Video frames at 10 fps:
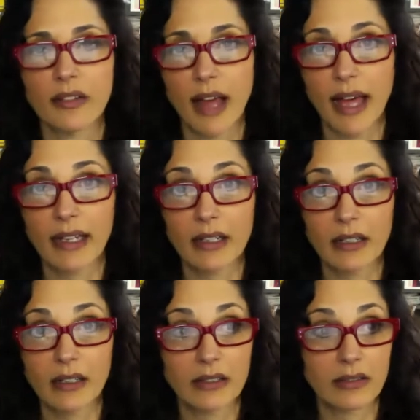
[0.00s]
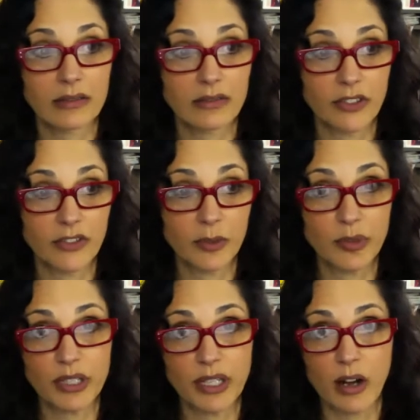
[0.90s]
that
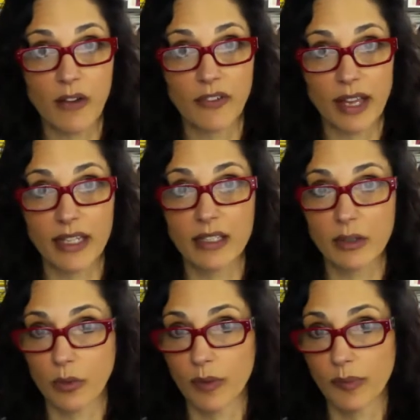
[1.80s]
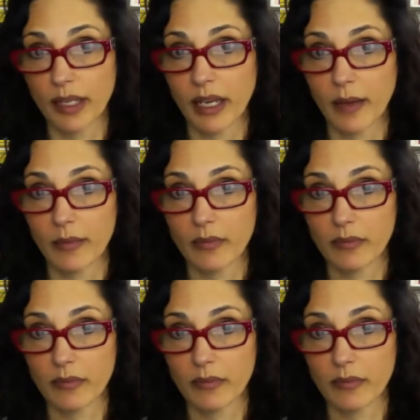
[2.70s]
50% off ends at 1 p.m.